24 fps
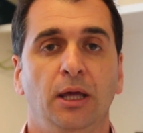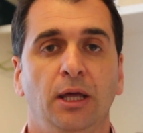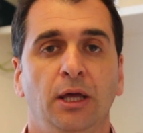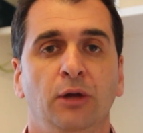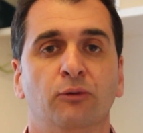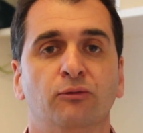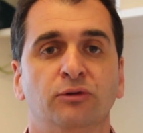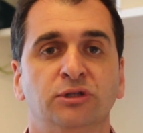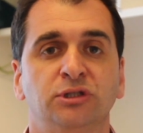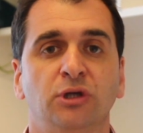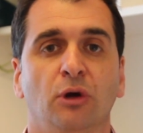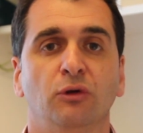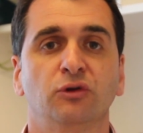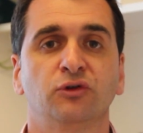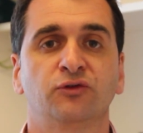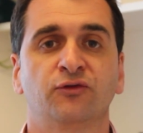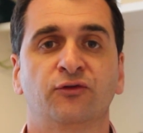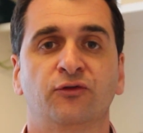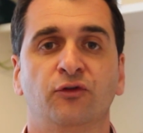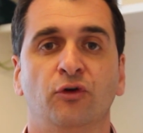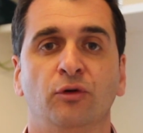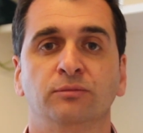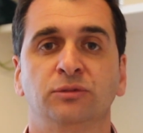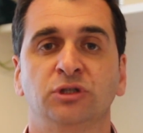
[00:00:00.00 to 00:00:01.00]
It results
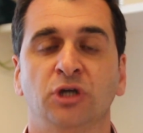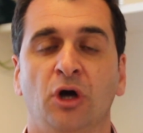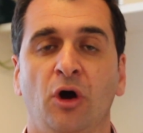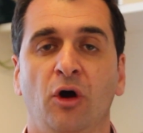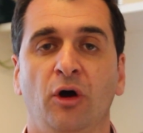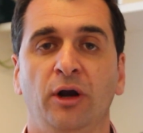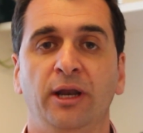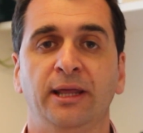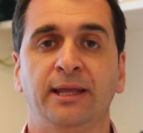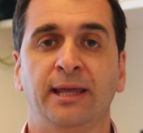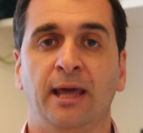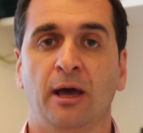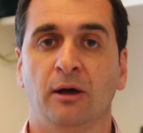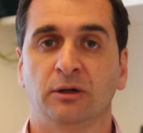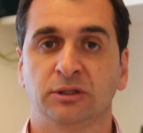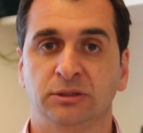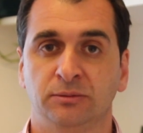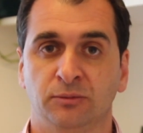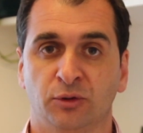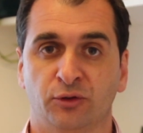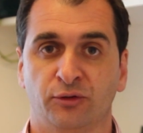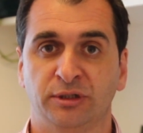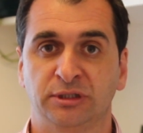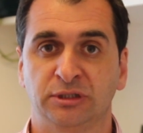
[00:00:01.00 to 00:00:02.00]
from tiny
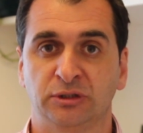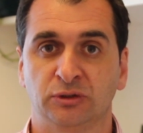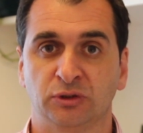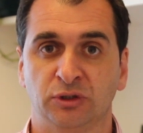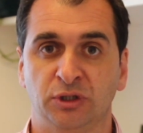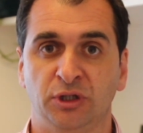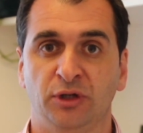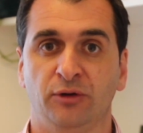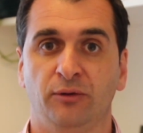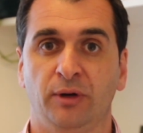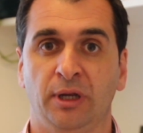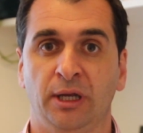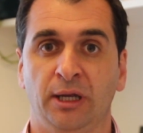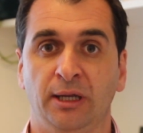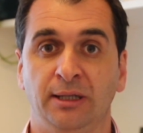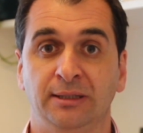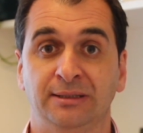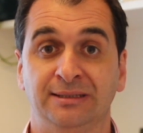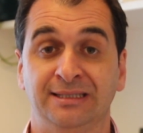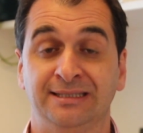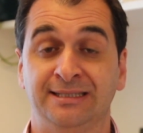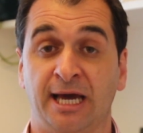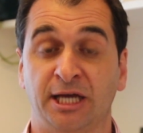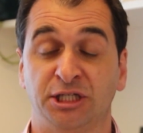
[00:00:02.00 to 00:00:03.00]
calcium crystals in your ear
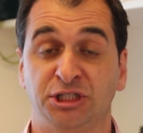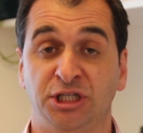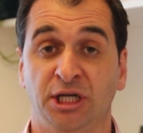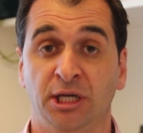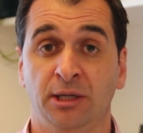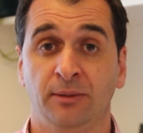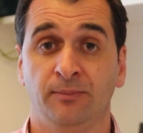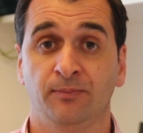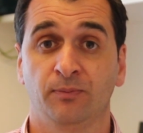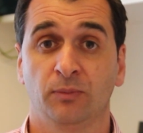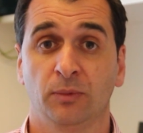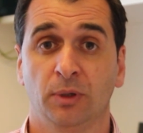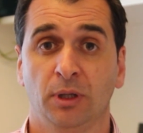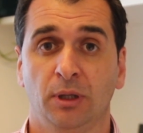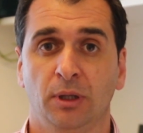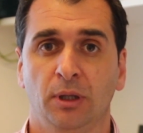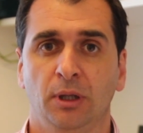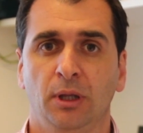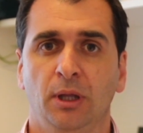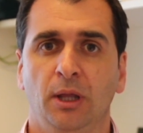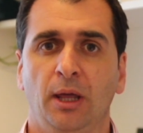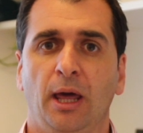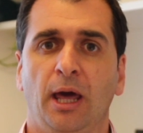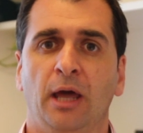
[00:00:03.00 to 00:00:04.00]
detaching,
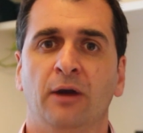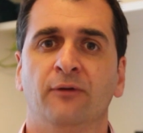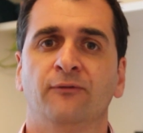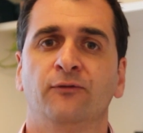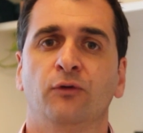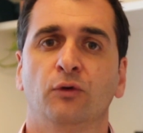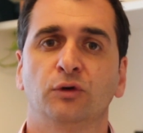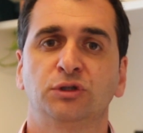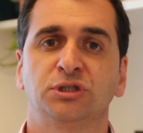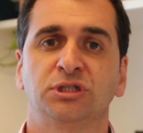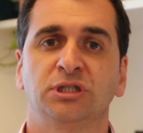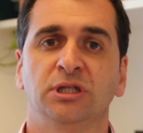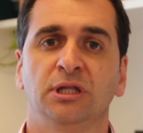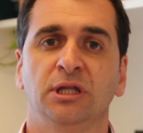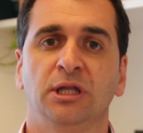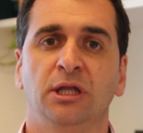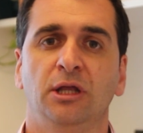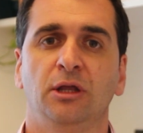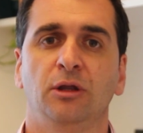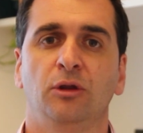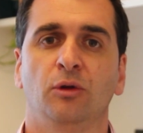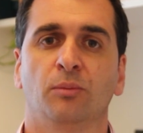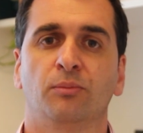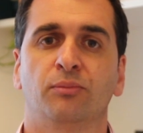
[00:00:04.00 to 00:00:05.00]
and
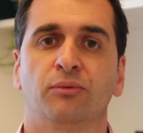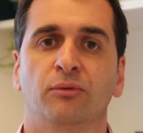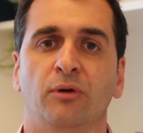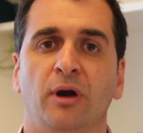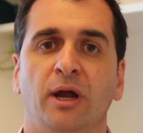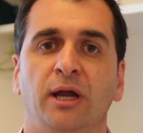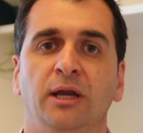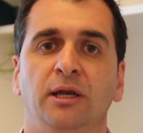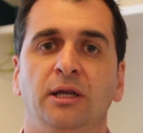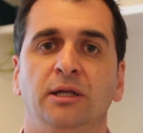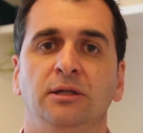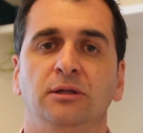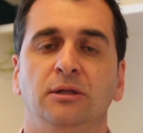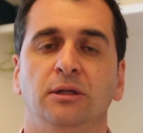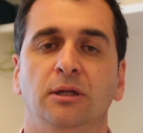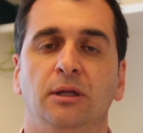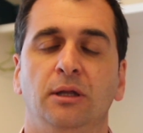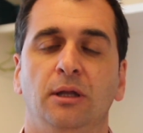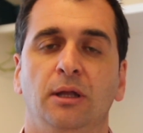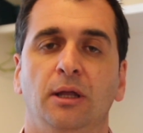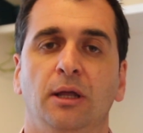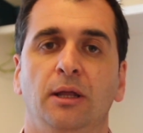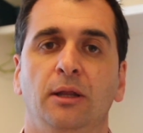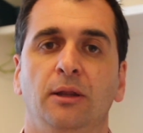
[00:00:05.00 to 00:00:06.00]
unfortunately your brain
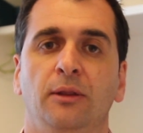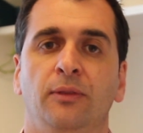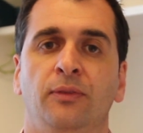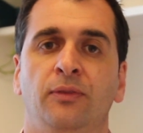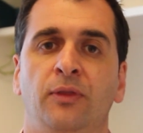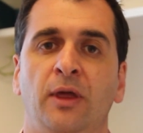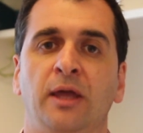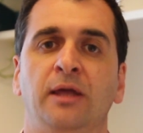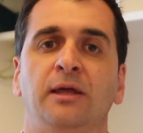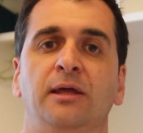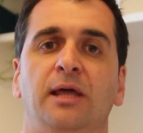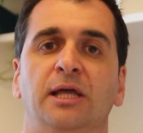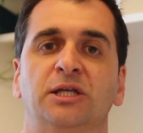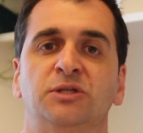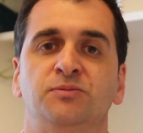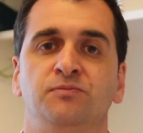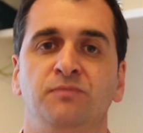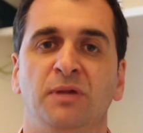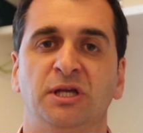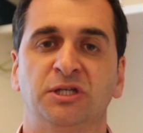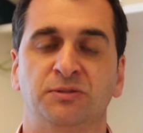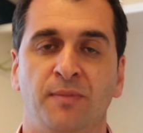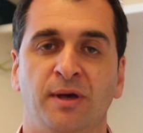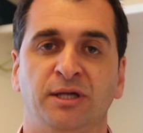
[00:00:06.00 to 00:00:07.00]
then gets
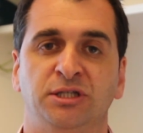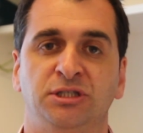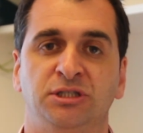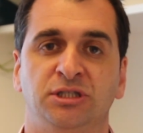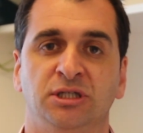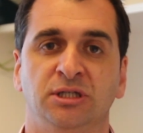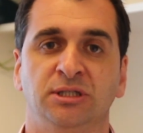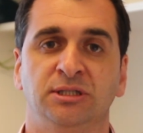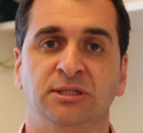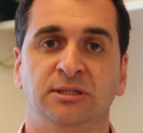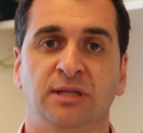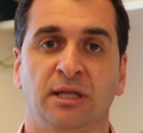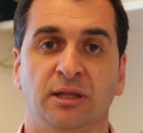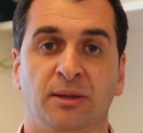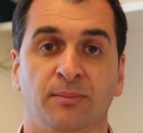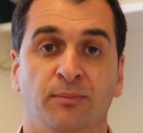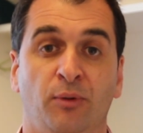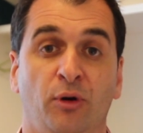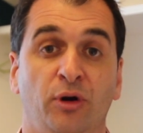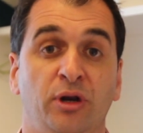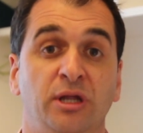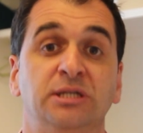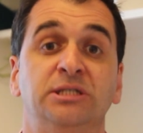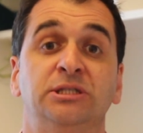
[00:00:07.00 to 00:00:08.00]
mixed messages that the
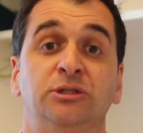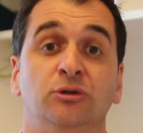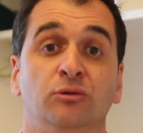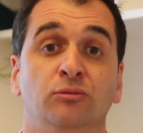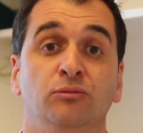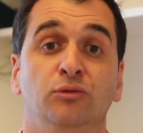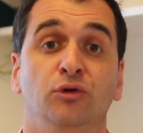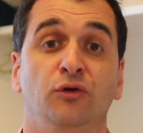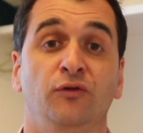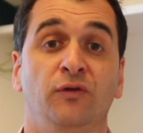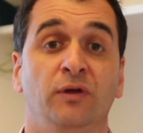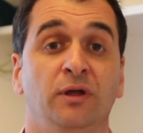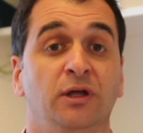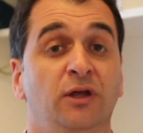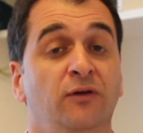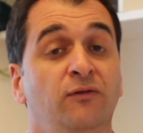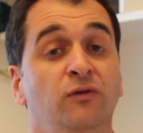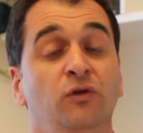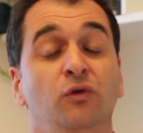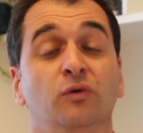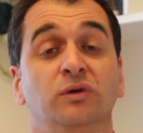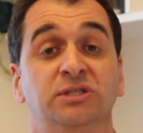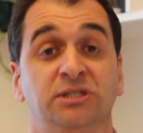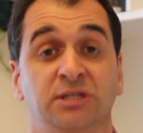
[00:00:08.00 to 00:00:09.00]
body is still moving,
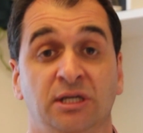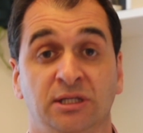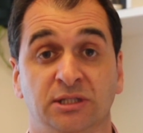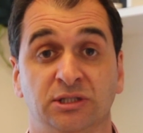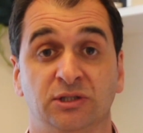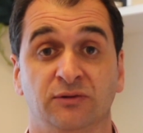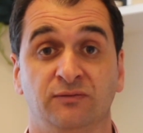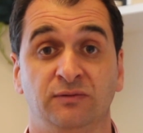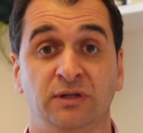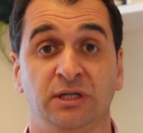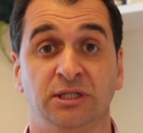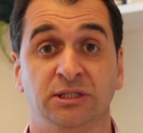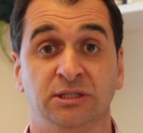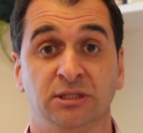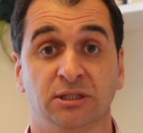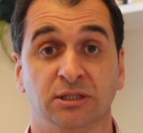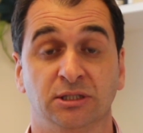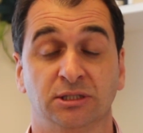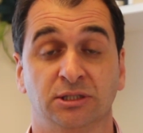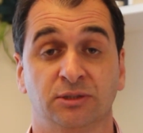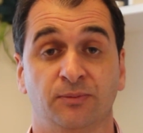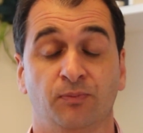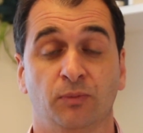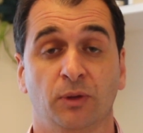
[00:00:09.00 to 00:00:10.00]
giving you a sense of
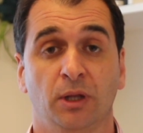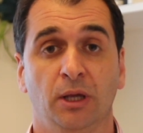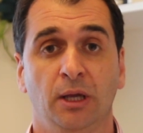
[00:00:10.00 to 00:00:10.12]
dizziness.